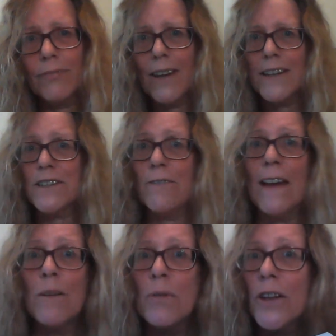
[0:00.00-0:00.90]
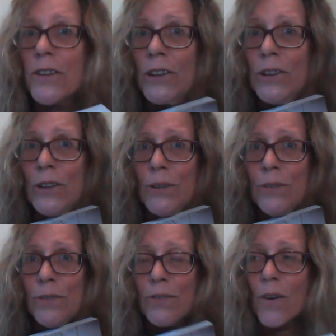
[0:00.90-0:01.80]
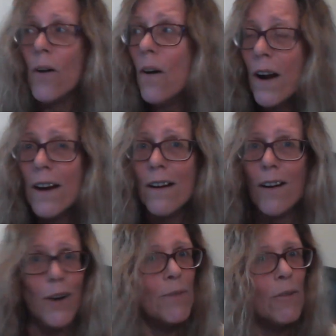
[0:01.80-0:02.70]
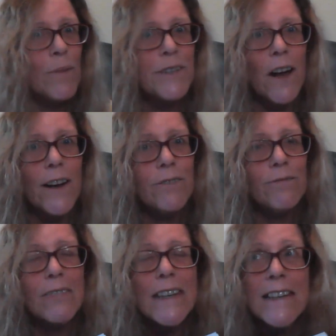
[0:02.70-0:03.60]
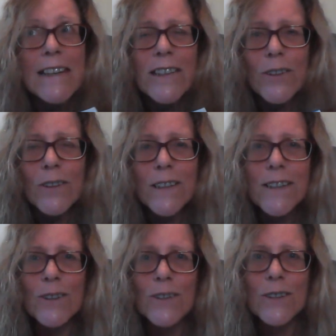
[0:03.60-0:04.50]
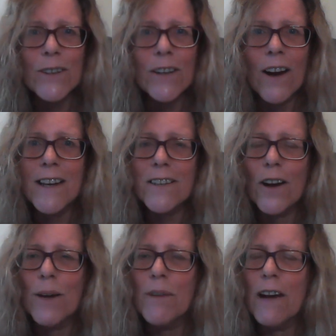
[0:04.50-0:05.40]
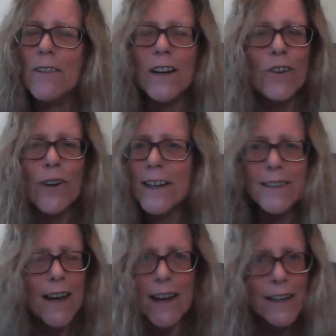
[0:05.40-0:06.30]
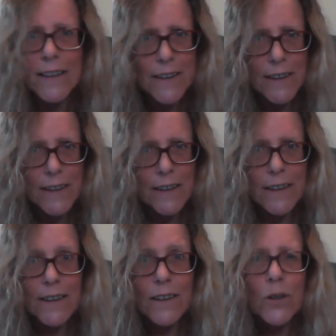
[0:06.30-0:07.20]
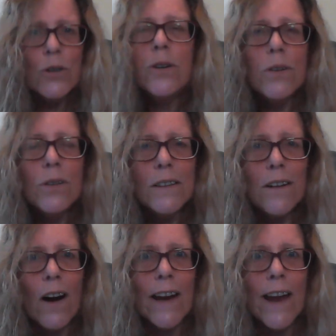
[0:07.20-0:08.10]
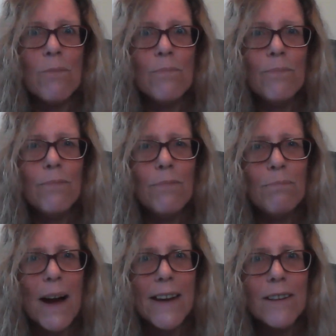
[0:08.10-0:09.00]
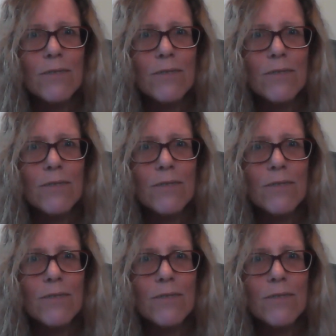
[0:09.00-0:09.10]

It's available on Lulu or on my website. Talk to you all soon, guys. I hope you're having a great day. Whew, I am. Bye.